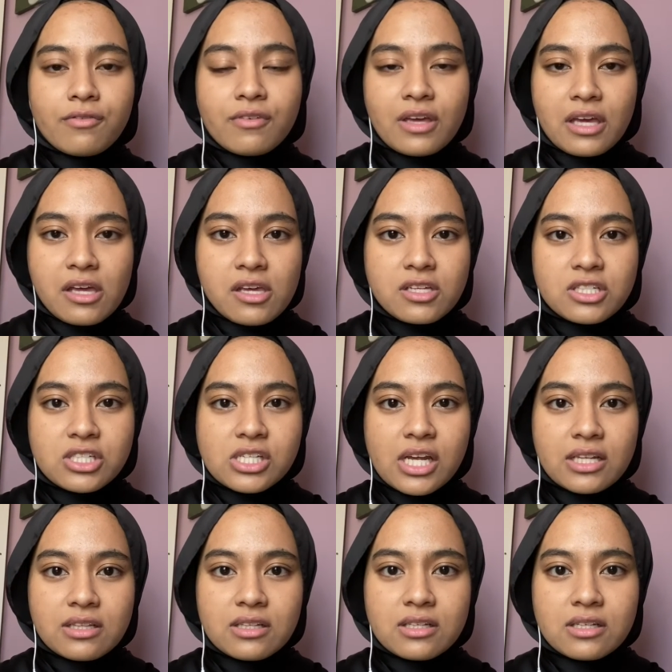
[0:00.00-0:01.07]
age,
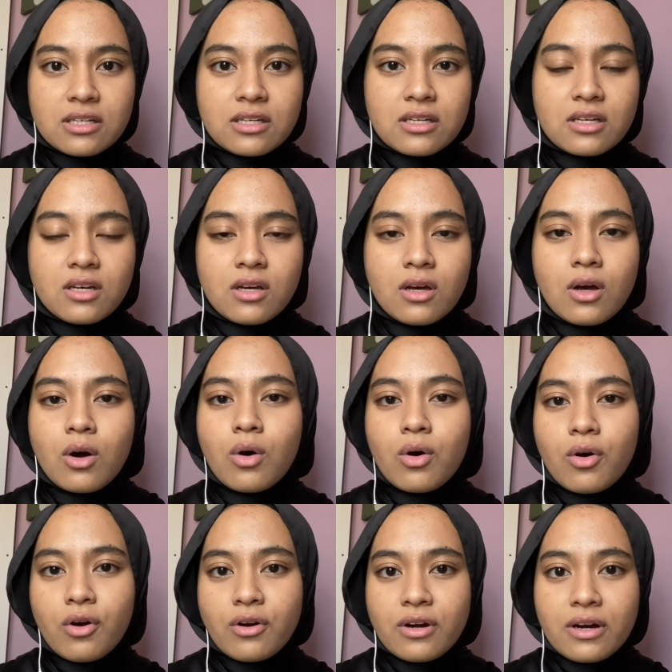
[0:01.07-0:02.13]
gender, or